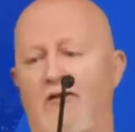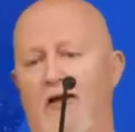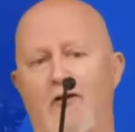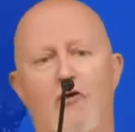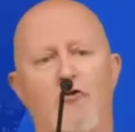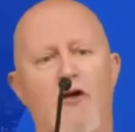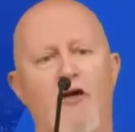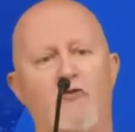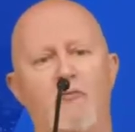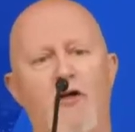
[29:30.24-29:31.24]
that goes
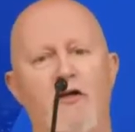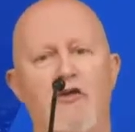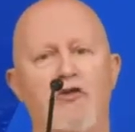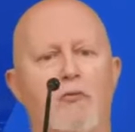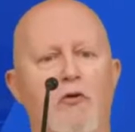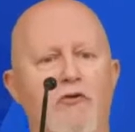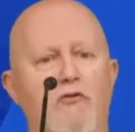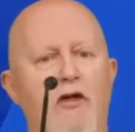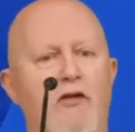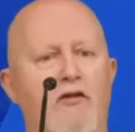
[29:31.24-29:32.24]
back to my initial point,
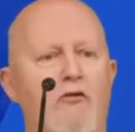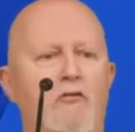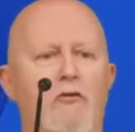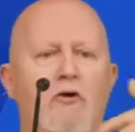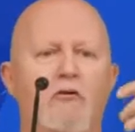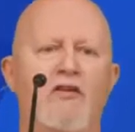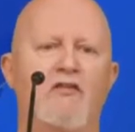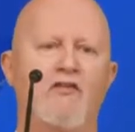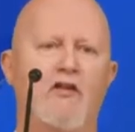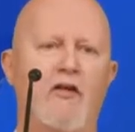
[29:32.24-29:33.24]
right? You don't
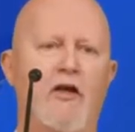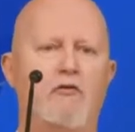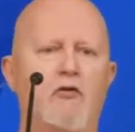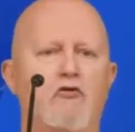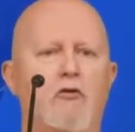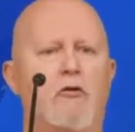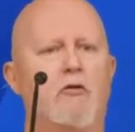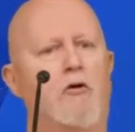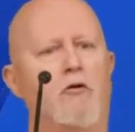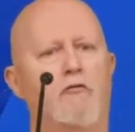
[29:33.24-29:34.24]
necessarily have
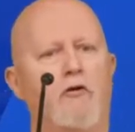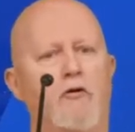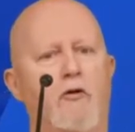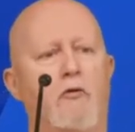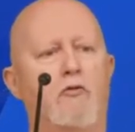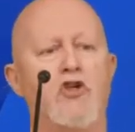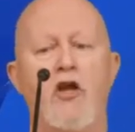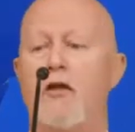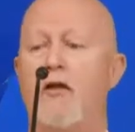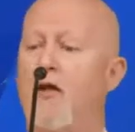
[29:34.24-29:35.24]
control over the whole
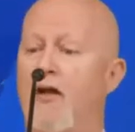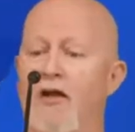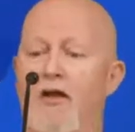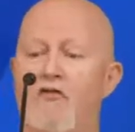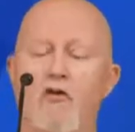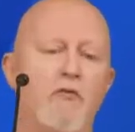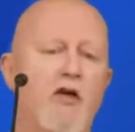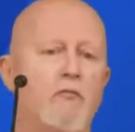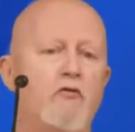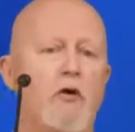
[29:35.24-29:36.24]
chain, and
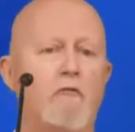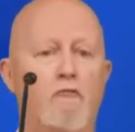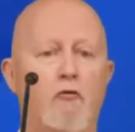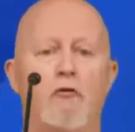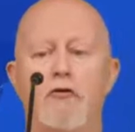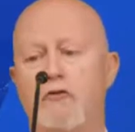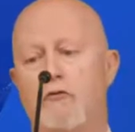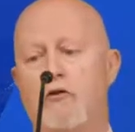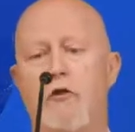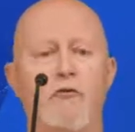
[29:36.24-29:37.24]
sometimes you are forced
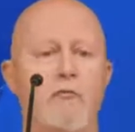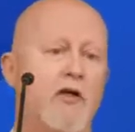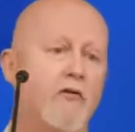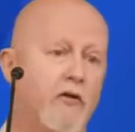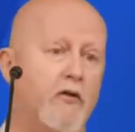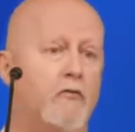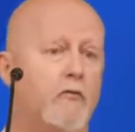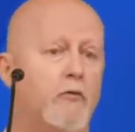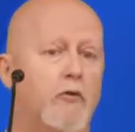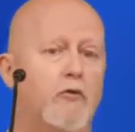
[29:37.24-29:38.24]
to compromise in your
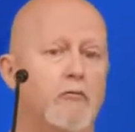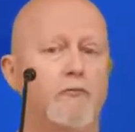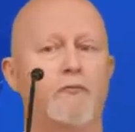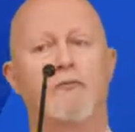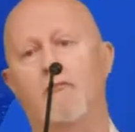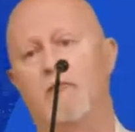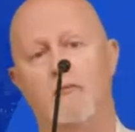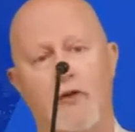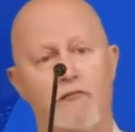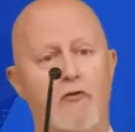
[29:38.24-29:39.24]
report.
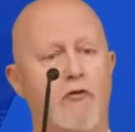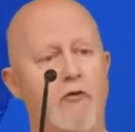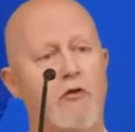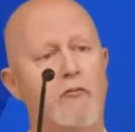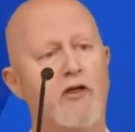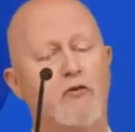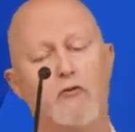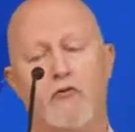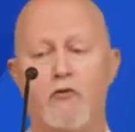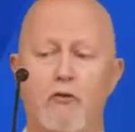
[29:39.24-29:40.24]
If you can go back to
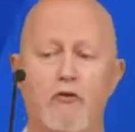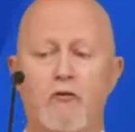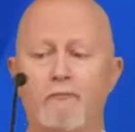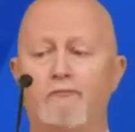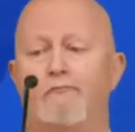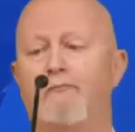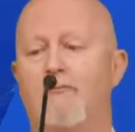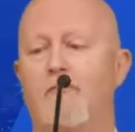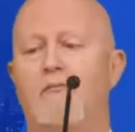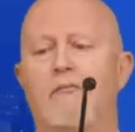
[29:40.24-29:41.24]
the source,
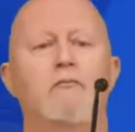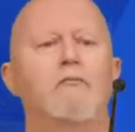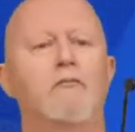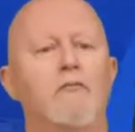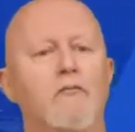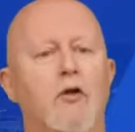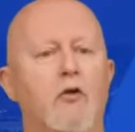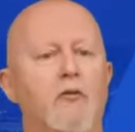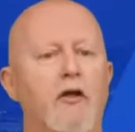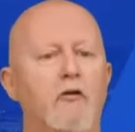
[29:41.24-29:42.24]

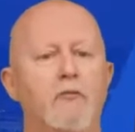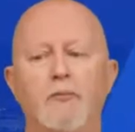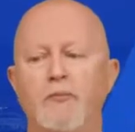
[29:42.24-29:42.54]
all the better.